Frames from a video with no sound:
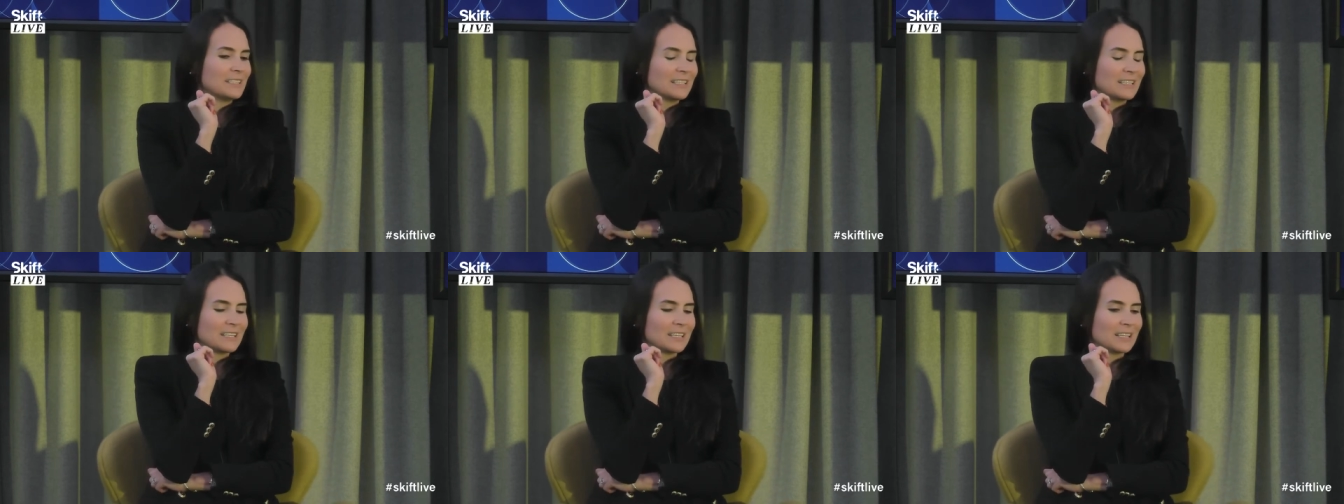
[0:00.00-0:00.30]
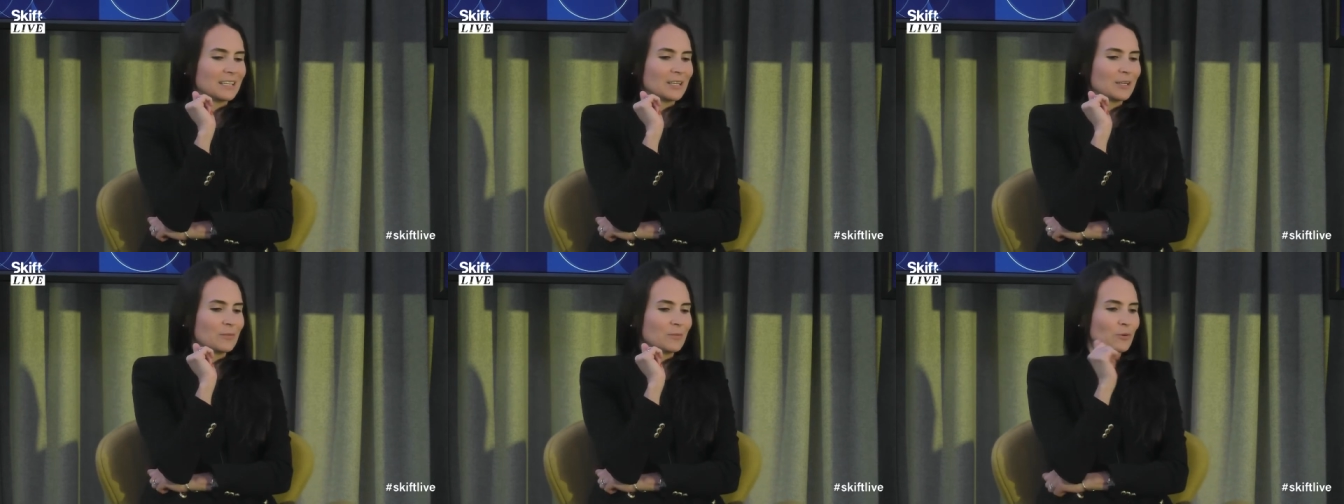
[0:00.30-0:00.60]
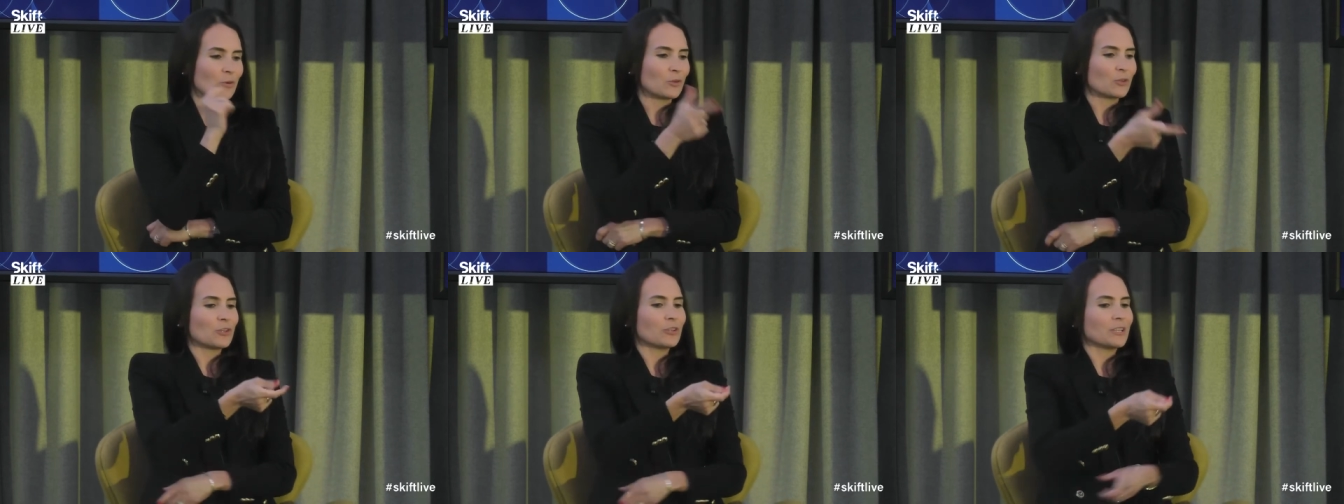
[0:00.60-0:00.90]
Um,
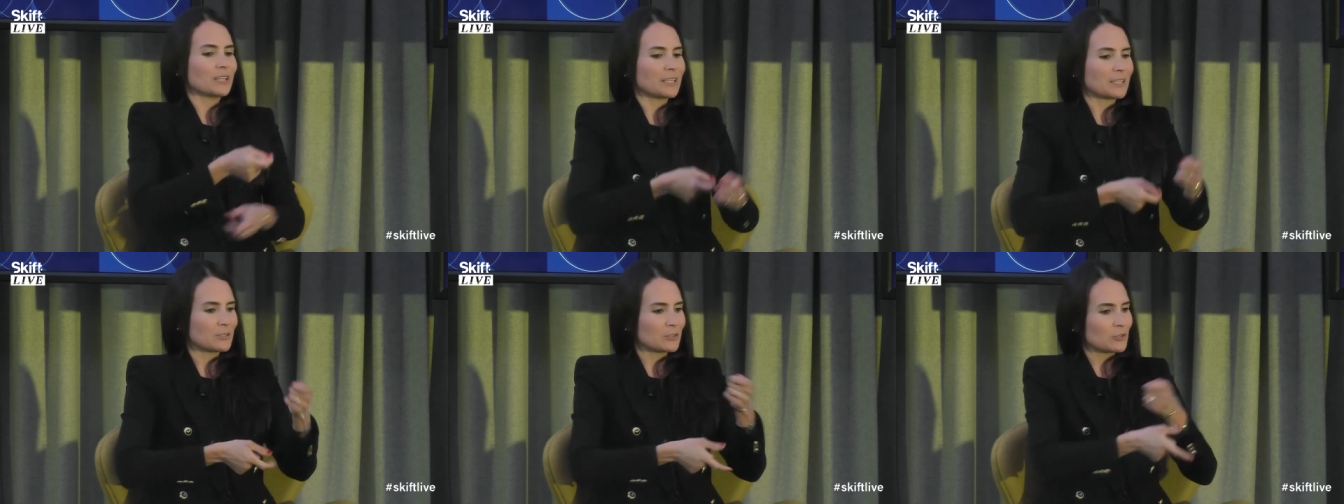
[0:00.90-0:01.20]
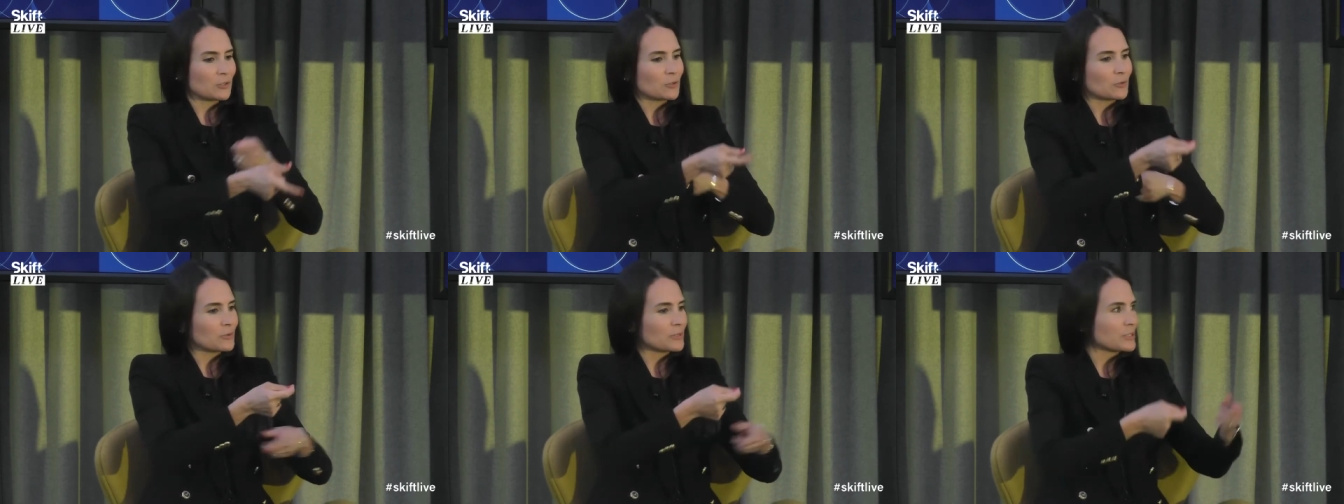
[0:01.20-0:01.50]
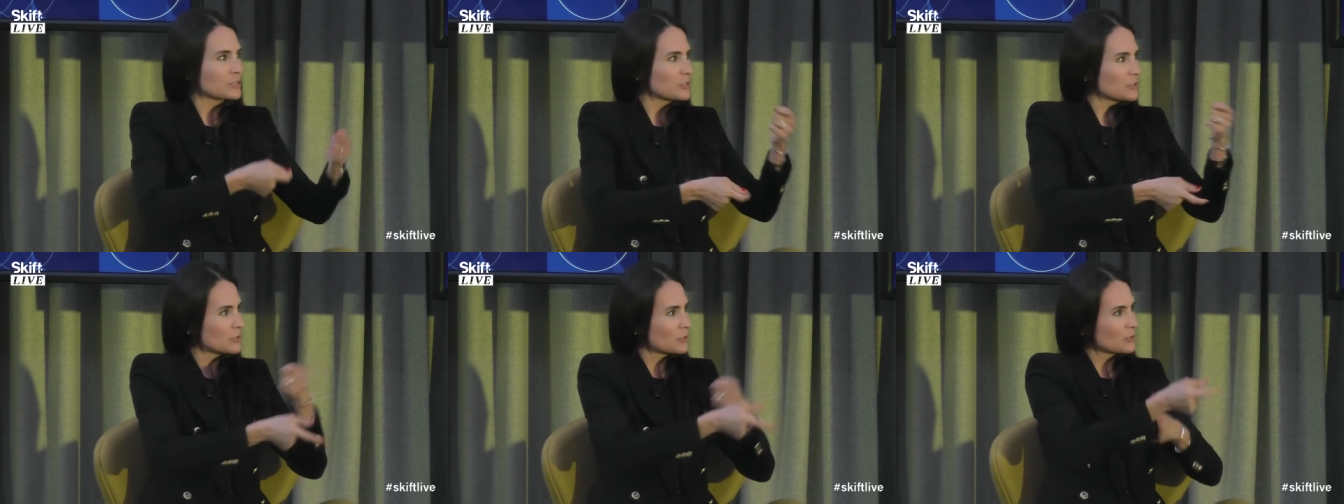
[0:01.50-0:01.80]
all you got to do
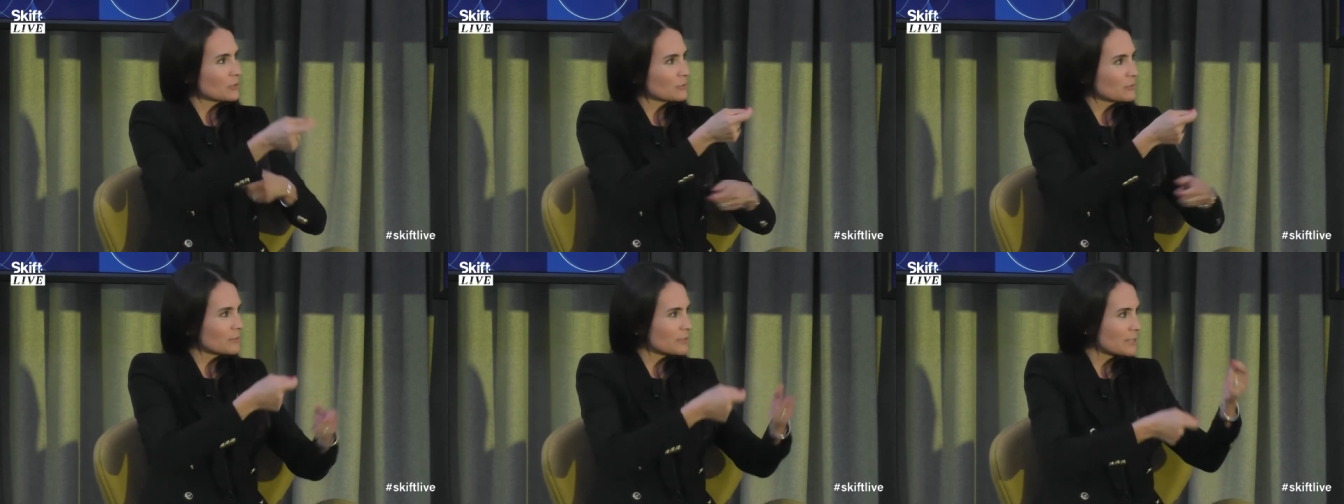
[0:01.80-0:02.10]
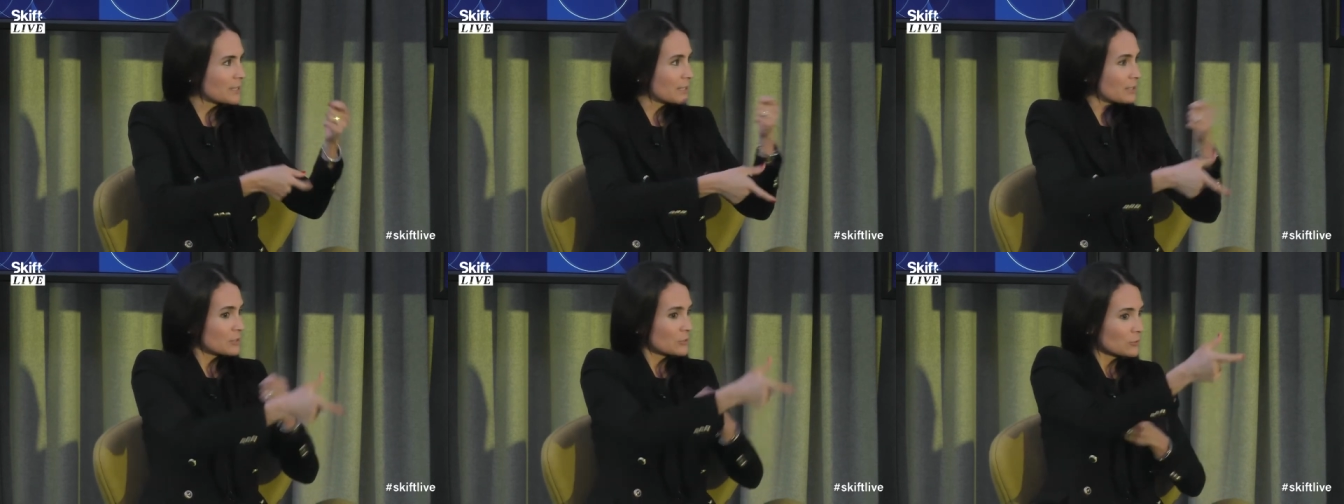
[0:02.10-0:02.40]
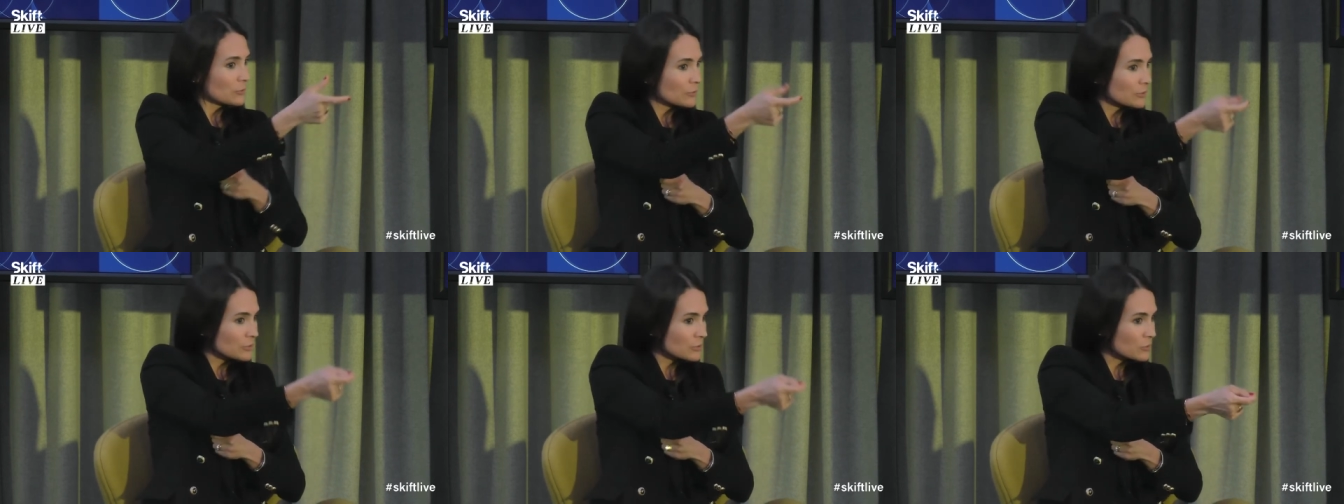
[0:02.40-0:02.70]
is, you know, get
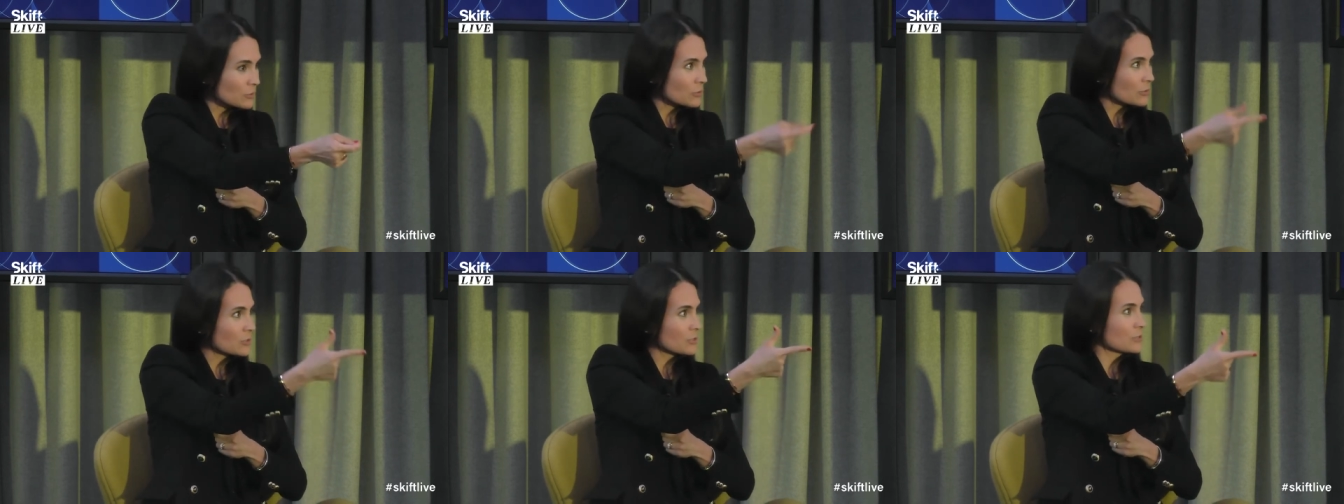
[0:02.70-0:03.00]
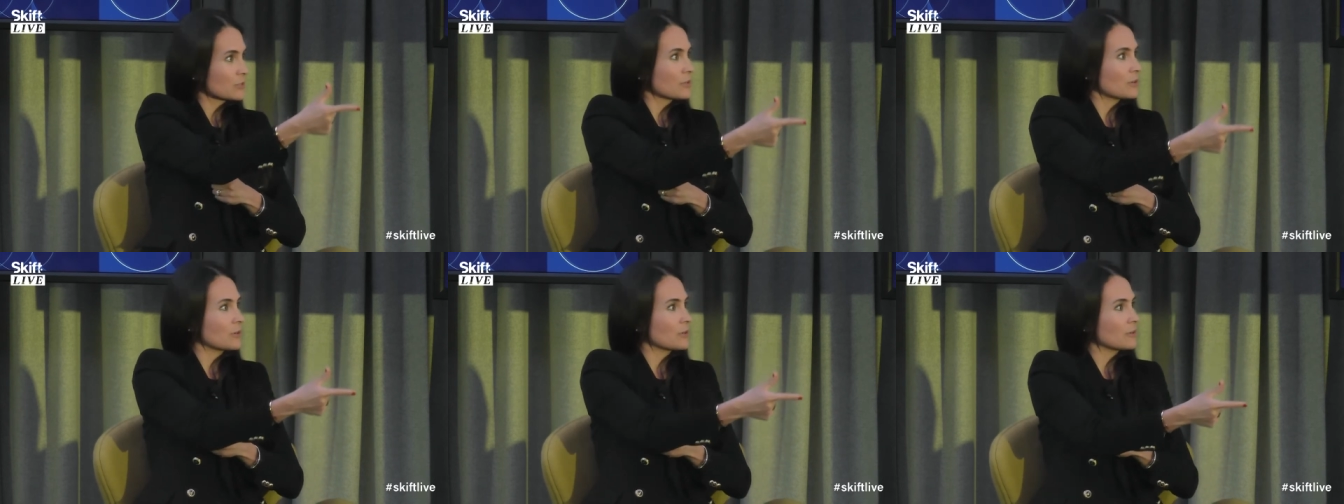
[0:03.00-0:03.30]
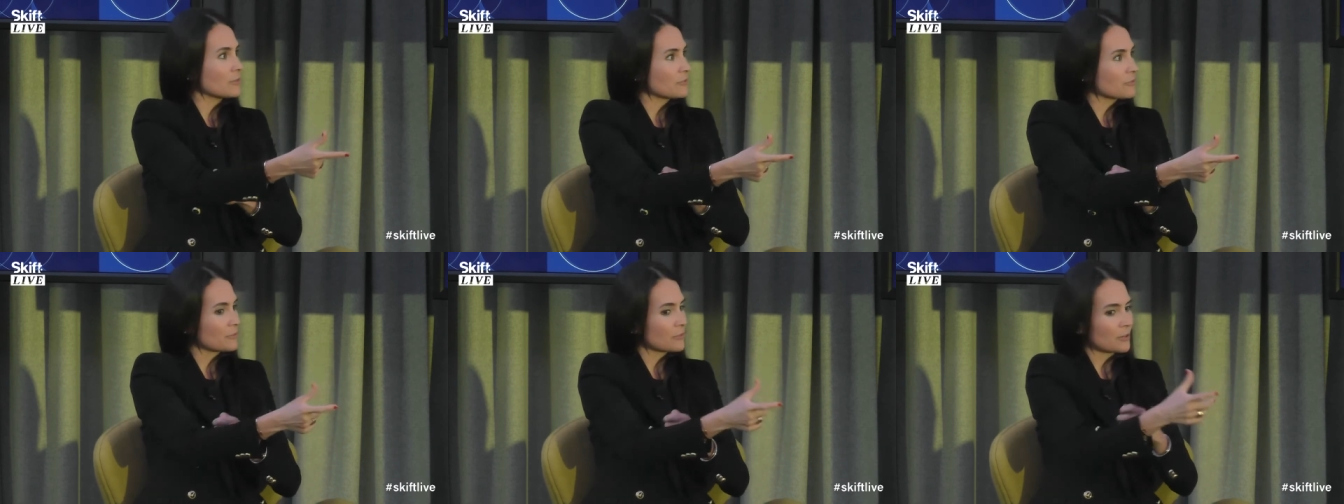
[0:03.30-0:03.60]
to the source
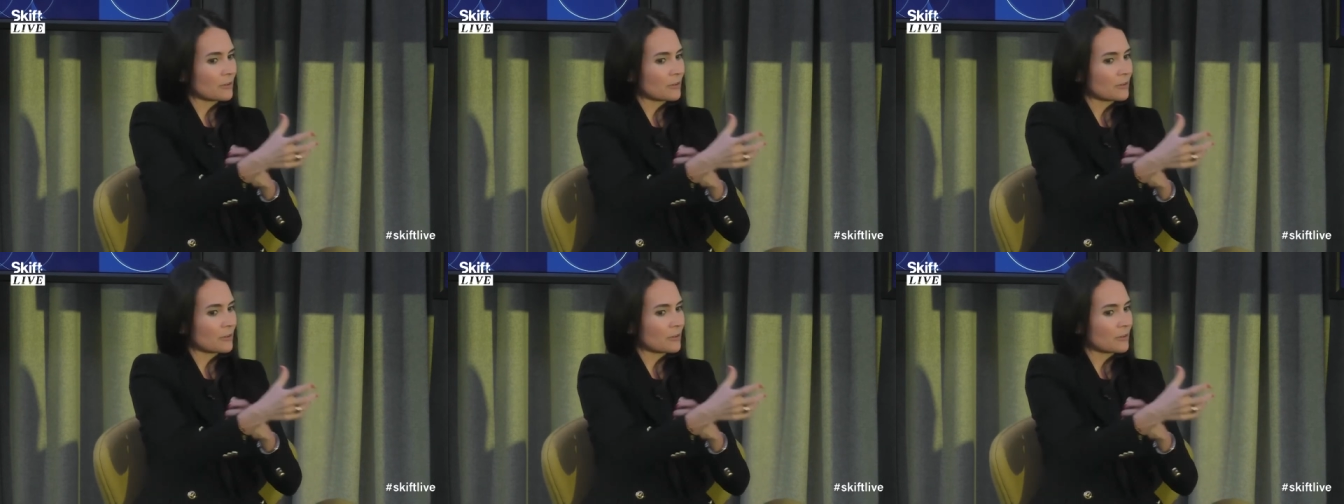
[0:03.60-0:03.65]
of,